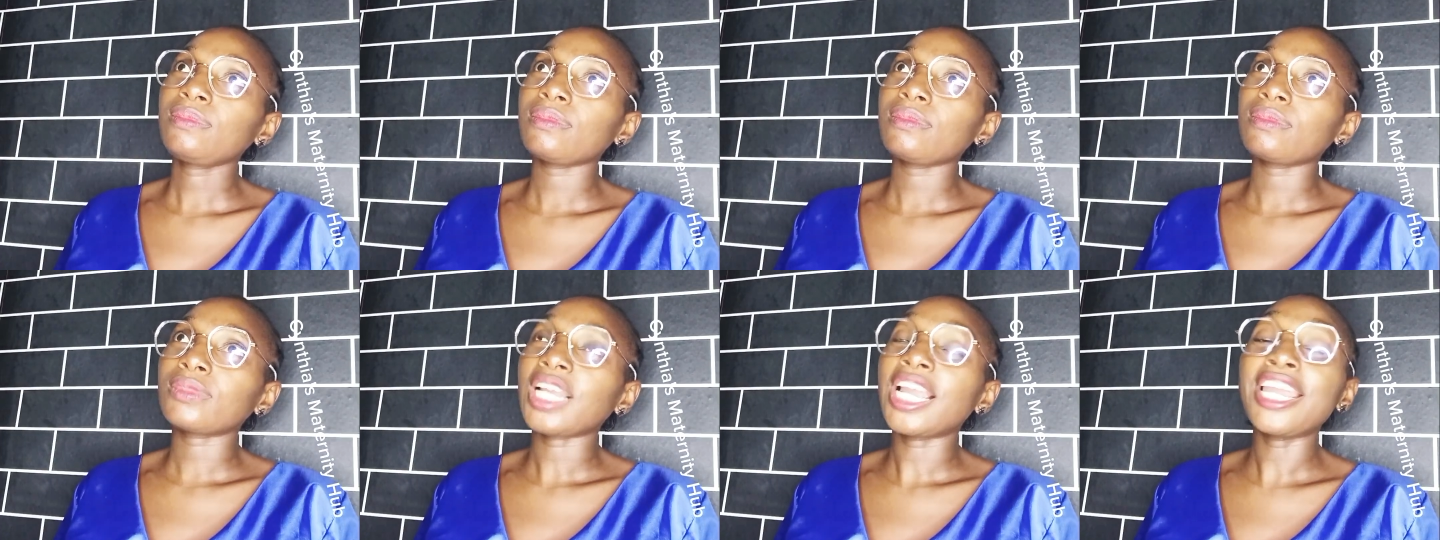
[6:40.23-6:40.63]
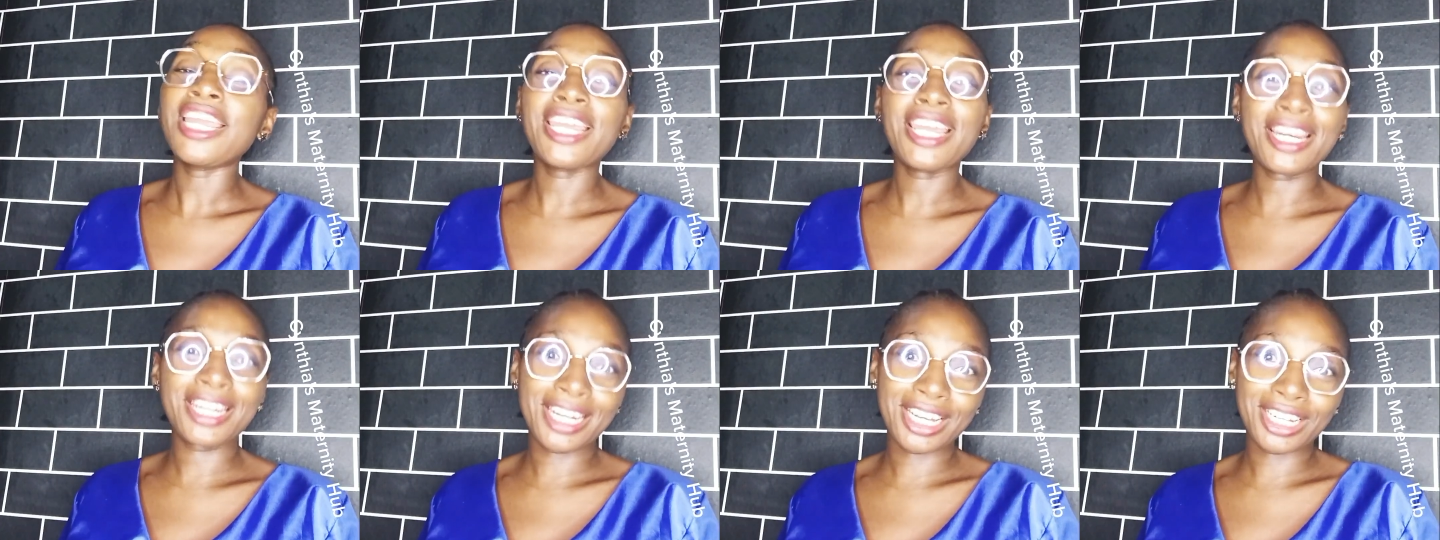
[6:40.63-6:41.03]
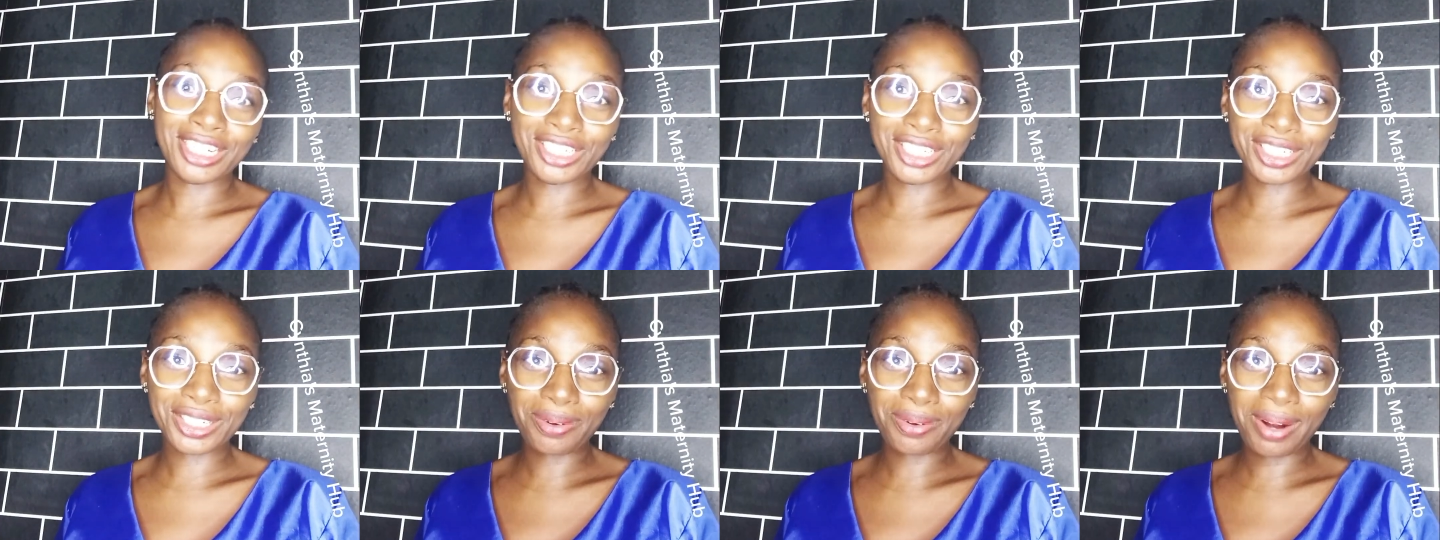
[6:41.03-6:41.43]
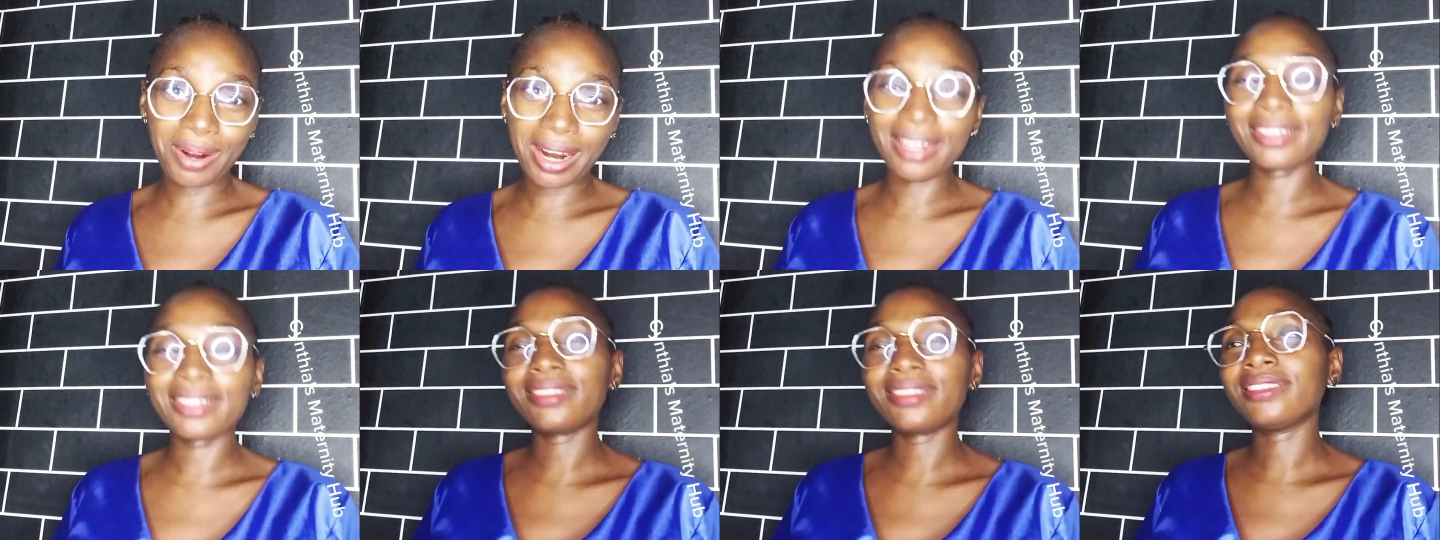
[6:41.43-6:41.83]
here in Nigeria,
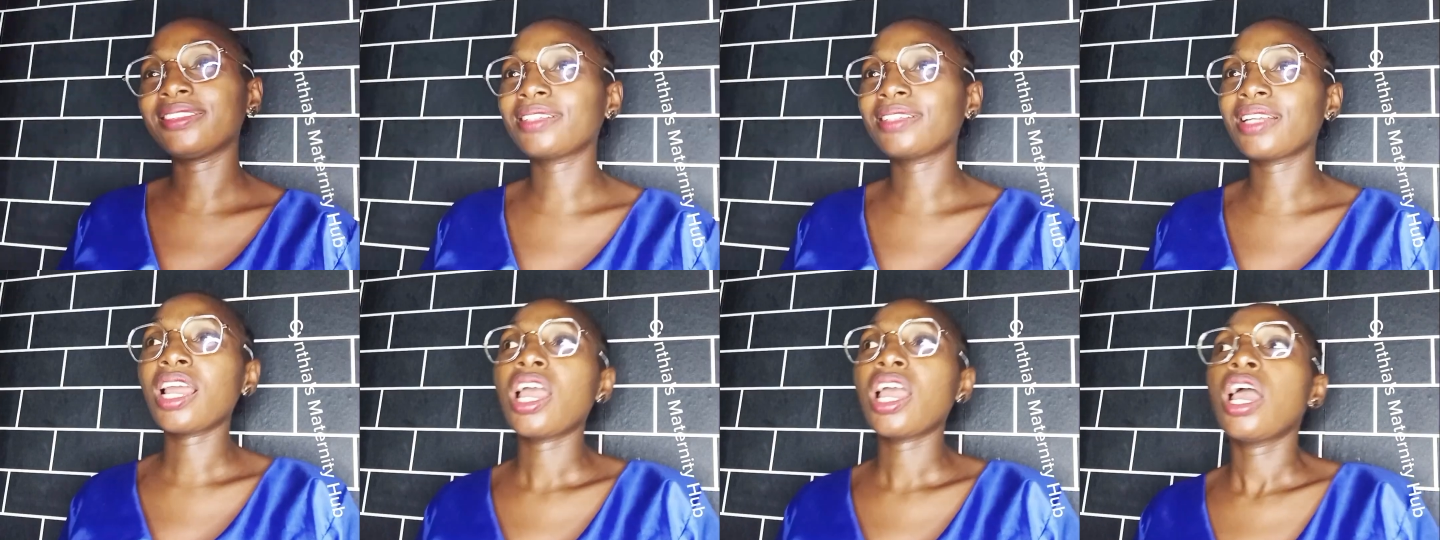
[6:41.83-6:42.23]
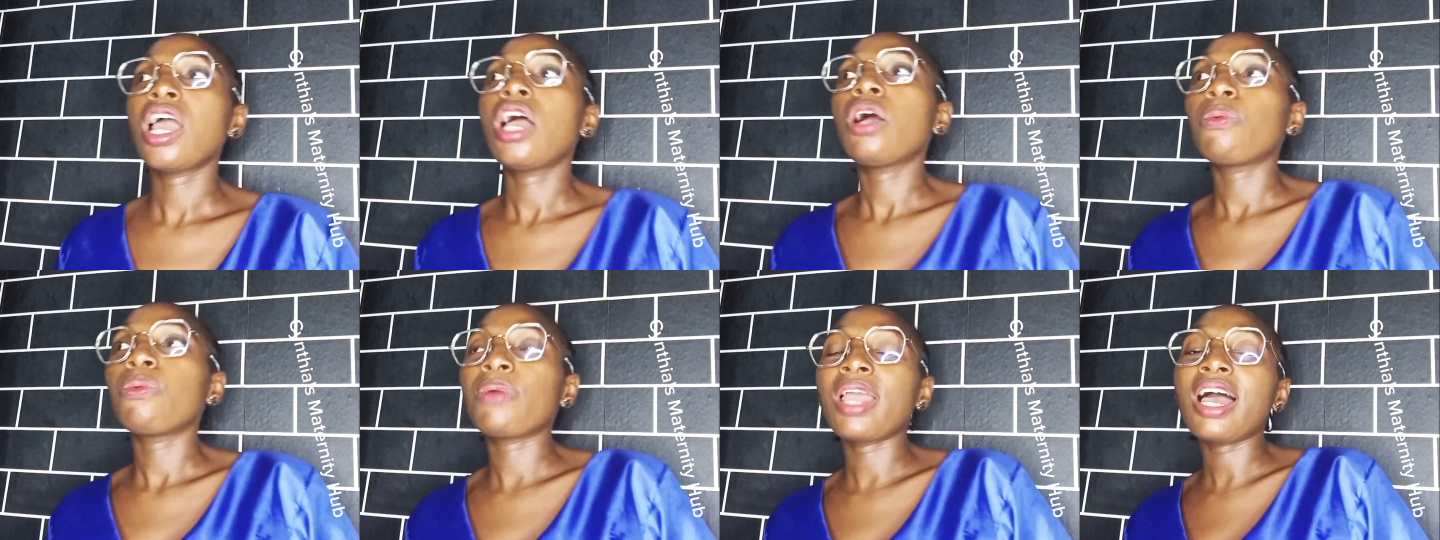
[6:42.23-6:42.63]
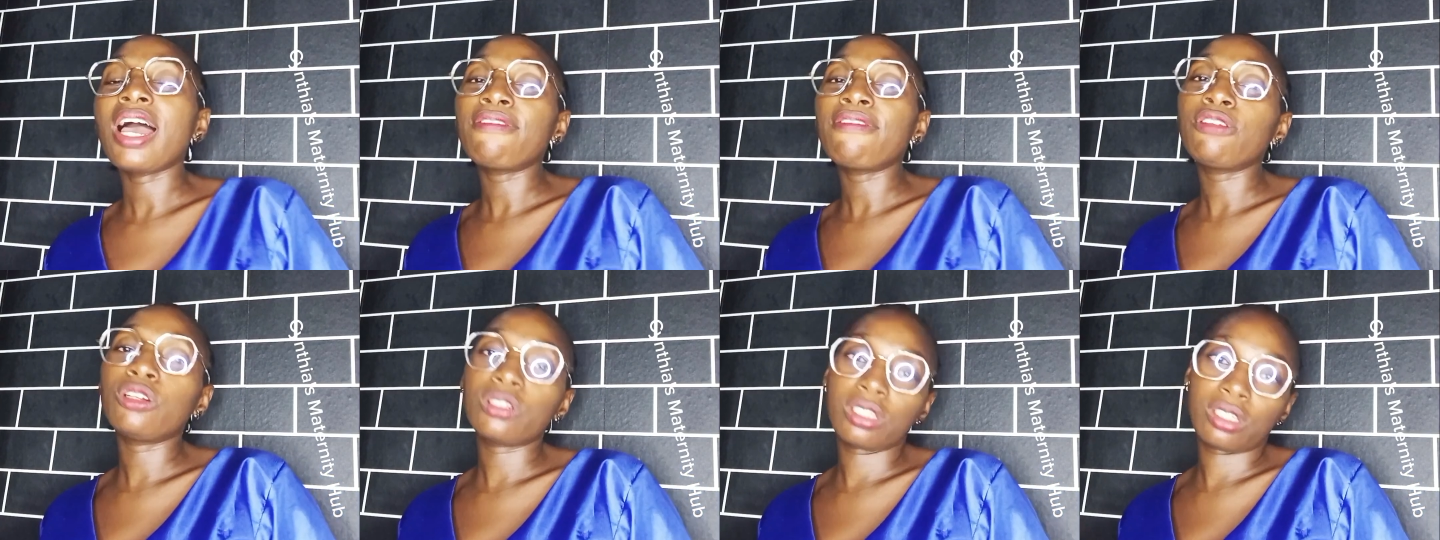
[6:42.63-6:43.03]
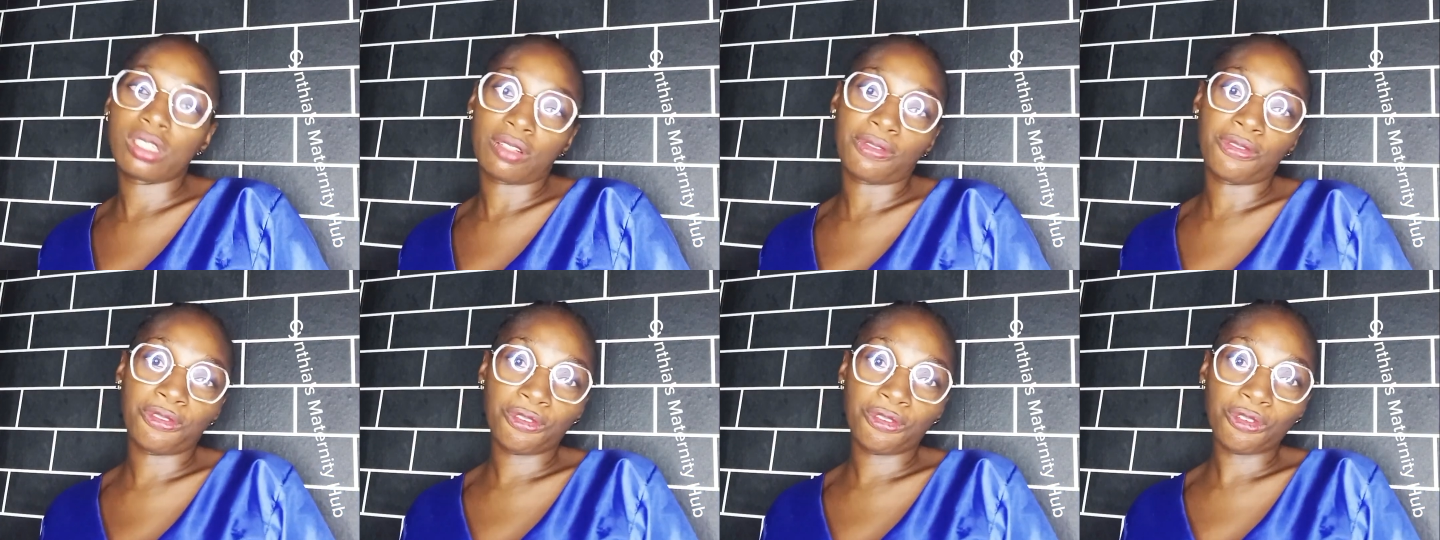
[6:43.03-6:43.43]
we have lots of
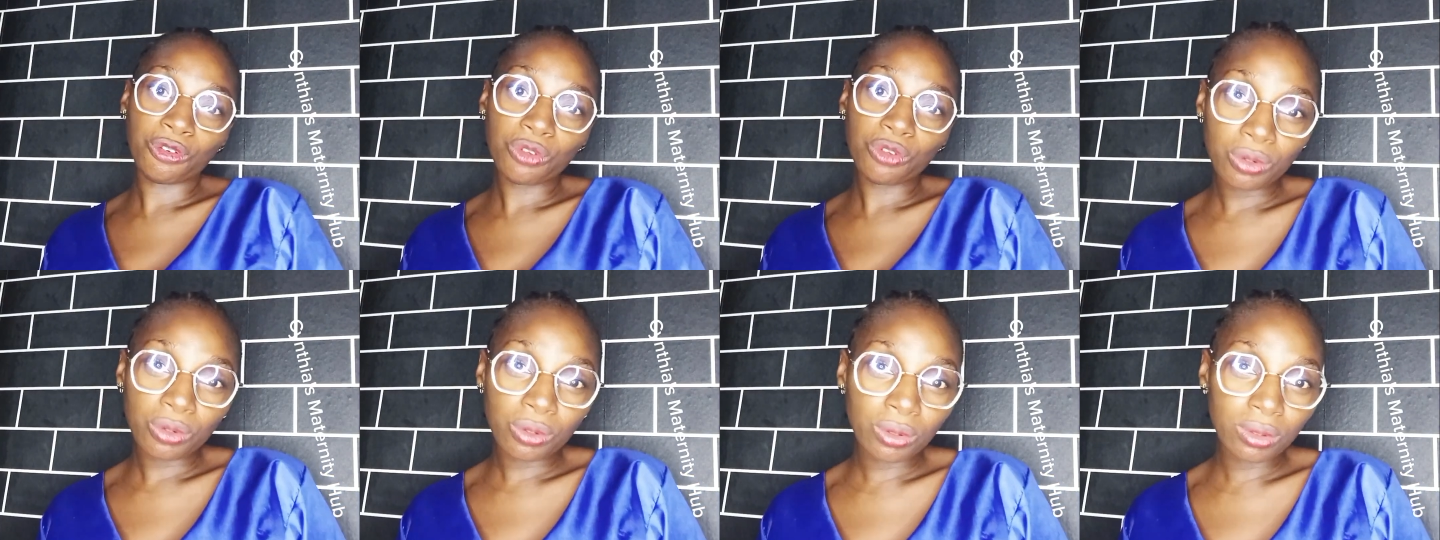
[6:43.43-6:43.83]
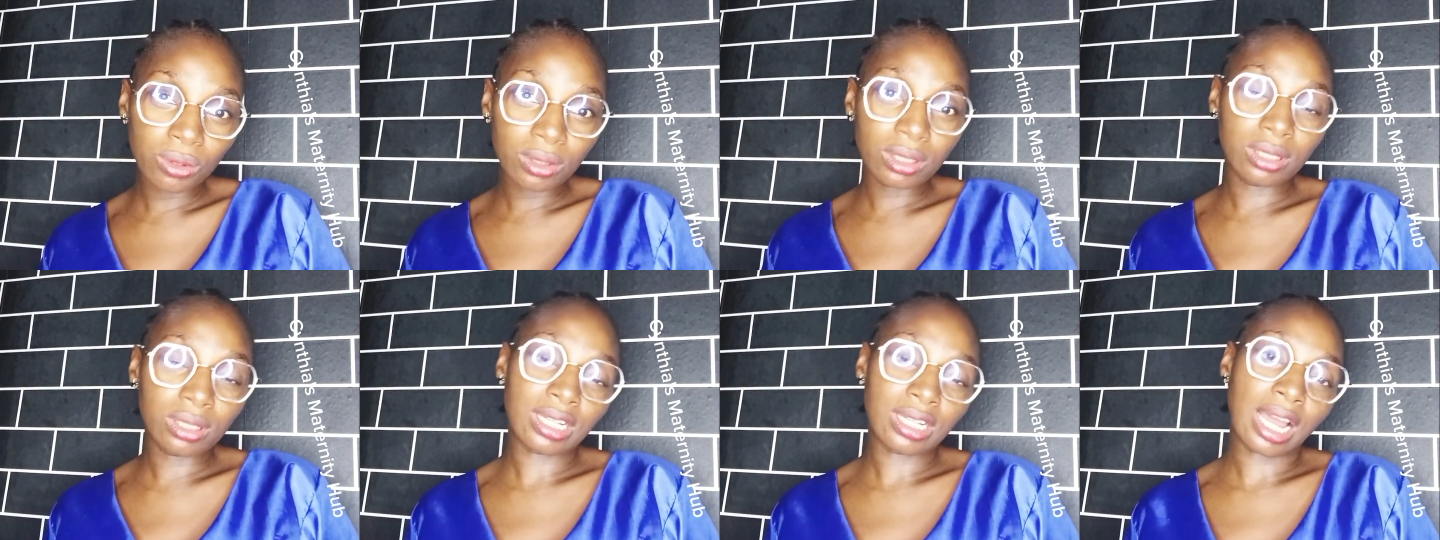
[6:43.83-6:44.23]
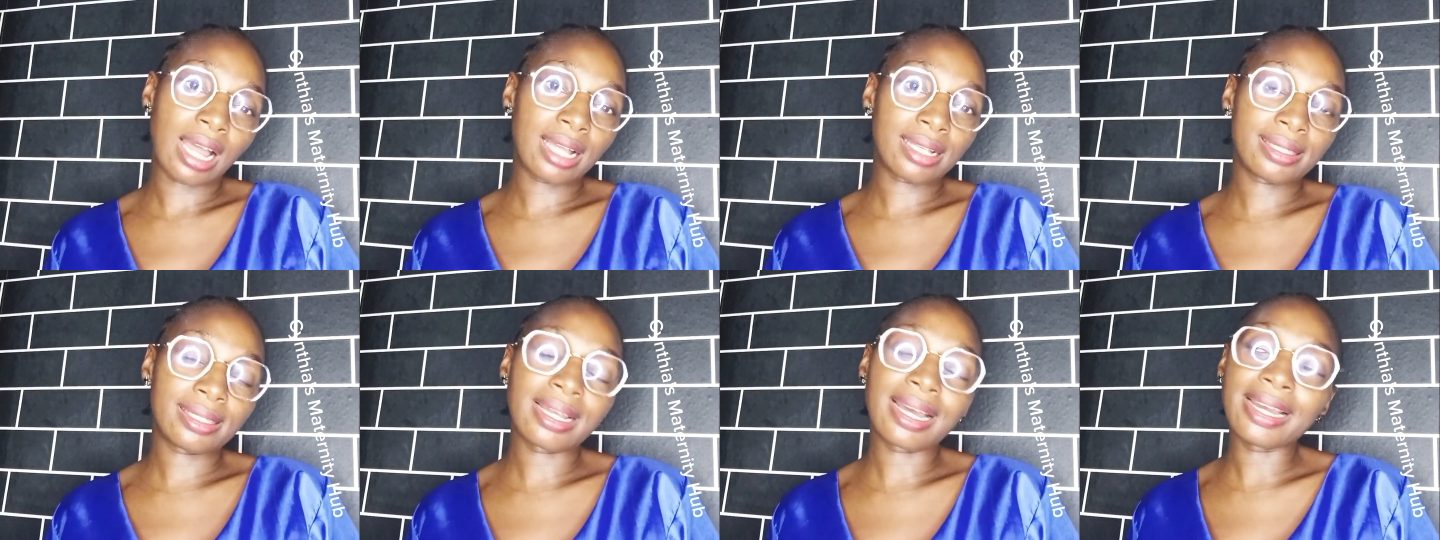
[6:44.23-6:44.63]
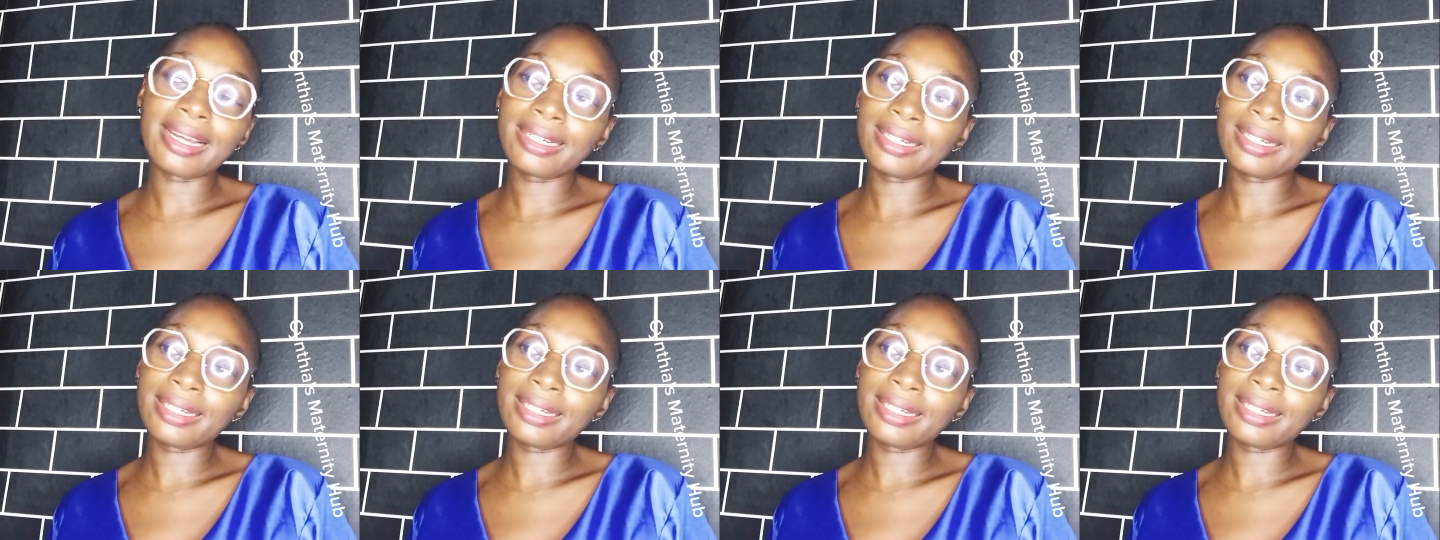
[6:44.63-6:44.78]
food aside